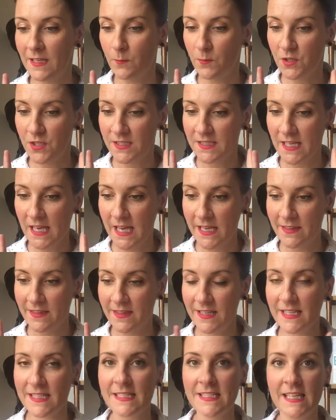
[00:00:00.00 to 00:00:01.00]
We're just saying
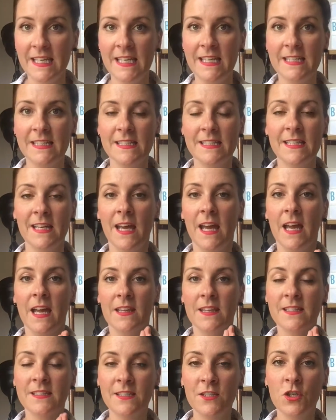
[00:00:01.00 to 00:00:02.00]
this is
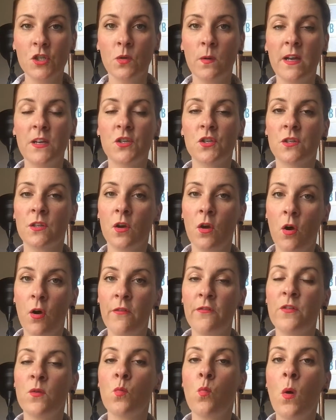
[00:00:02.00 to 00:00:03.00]
the situation that
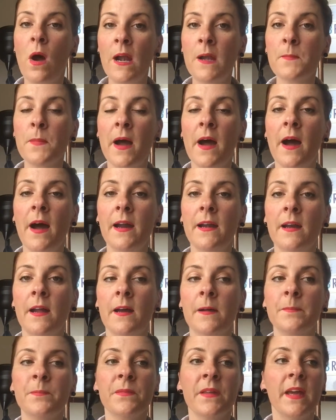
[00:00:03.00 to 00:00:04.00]
often one partner
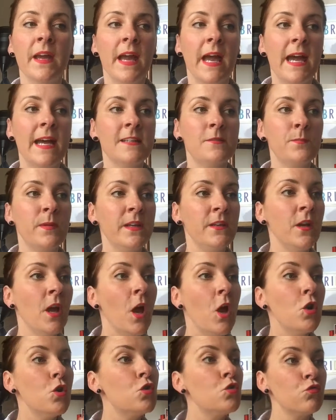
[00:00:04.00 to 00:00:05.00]
has been
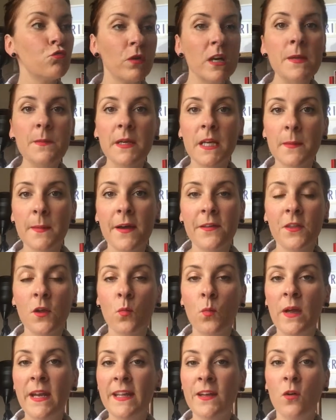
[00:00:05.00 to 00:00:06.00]
dreaming about their
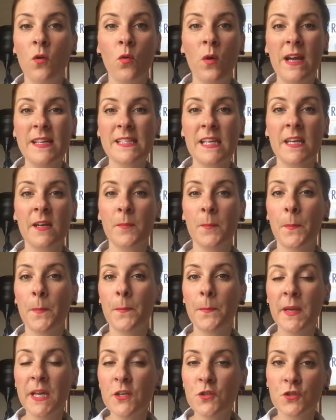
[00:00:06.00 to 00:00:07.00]
wedding or has had a
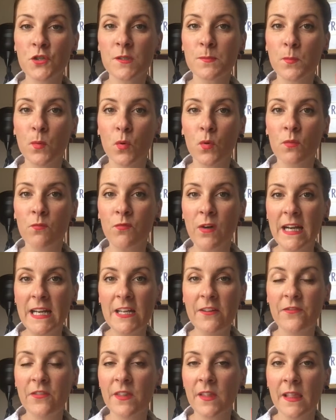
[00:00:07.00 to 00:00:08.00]
Pinterest board
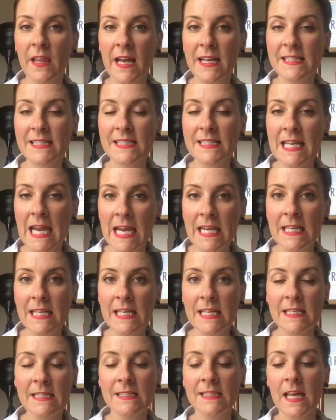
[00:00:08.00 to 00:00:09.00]
ready for the last 10
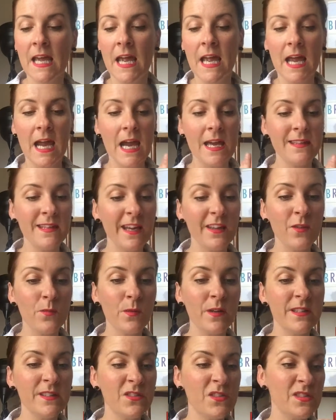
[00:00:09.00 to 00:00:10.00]
years, and the other
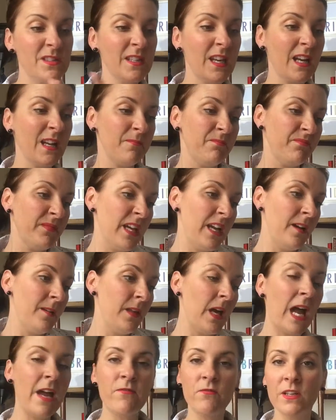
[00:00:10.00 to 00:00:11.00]
one's just like,
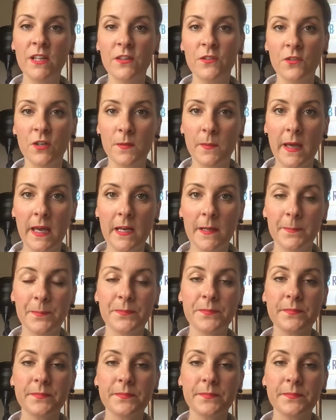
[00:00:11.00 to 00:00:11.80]
I haven't really thought about it.